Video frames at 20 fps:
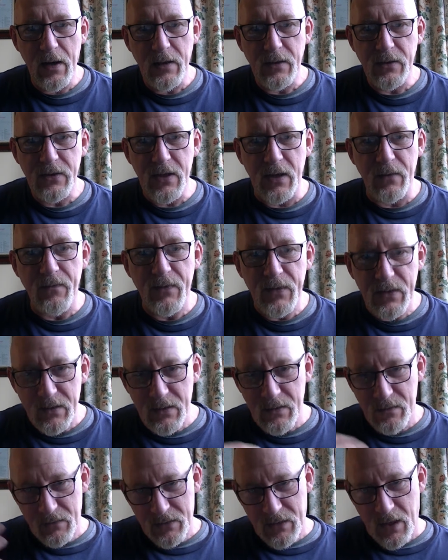So
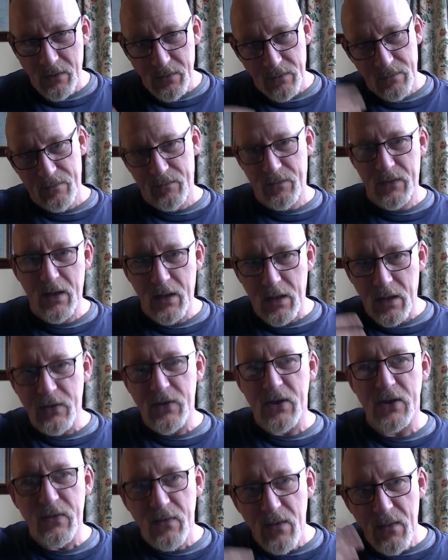don't,
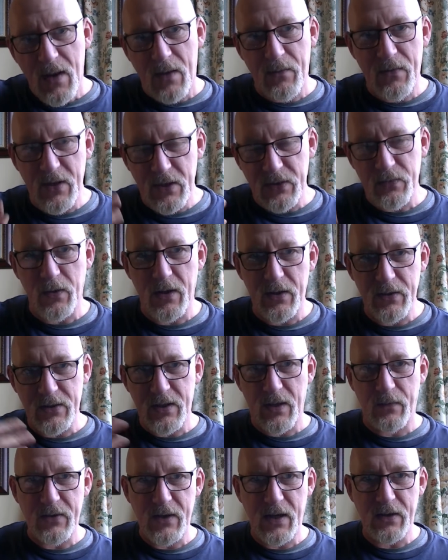just remember this word
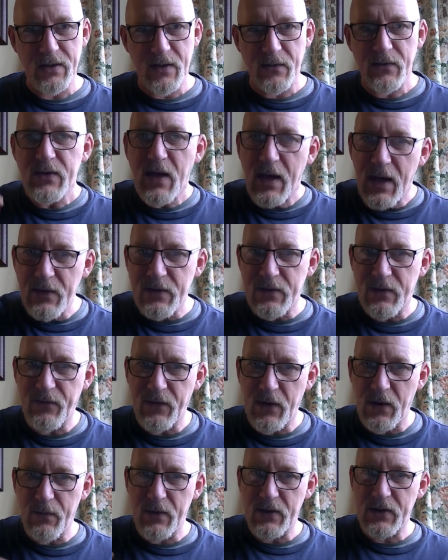subjectivity.
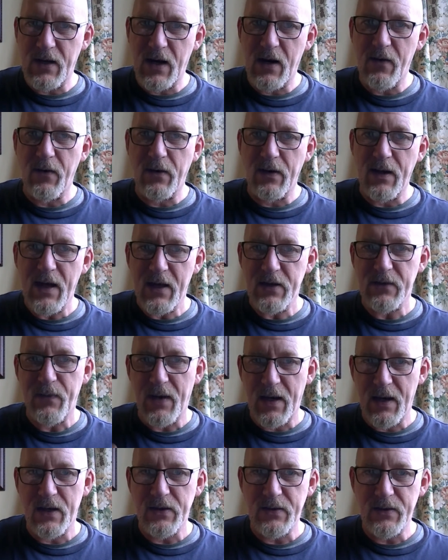Interview material is
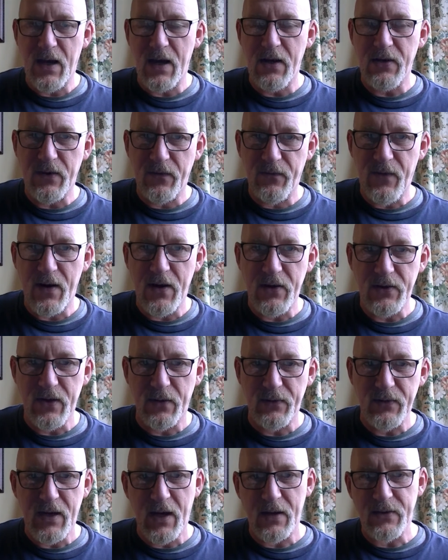by its nature very
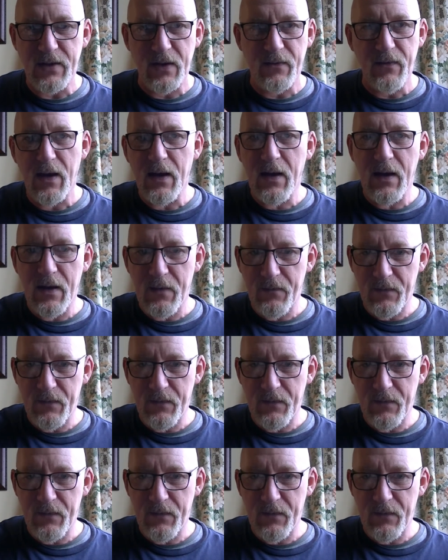subjective.